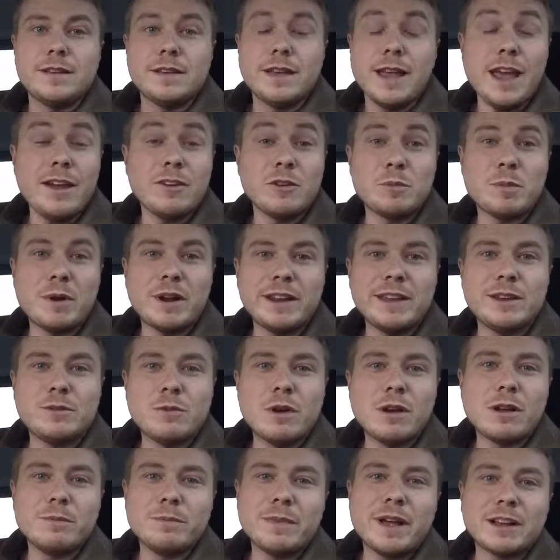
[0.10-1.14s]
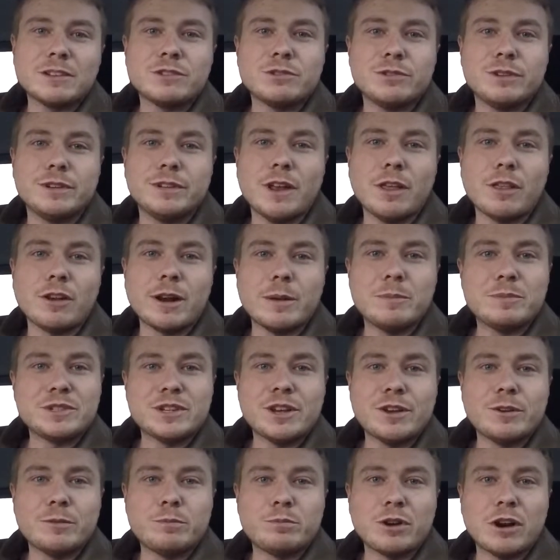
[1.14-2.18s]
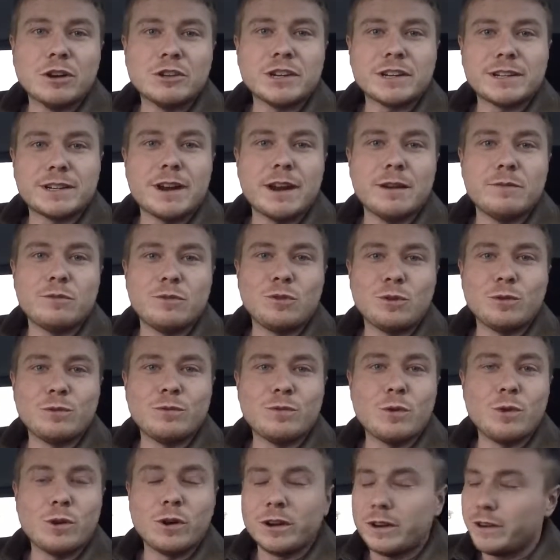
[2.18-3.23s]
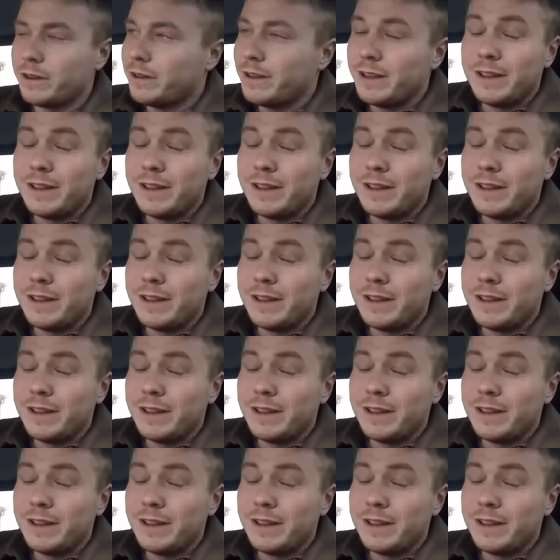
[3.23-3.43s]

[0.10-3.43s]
Hey everybody, and welcome back to another episode of Project 944.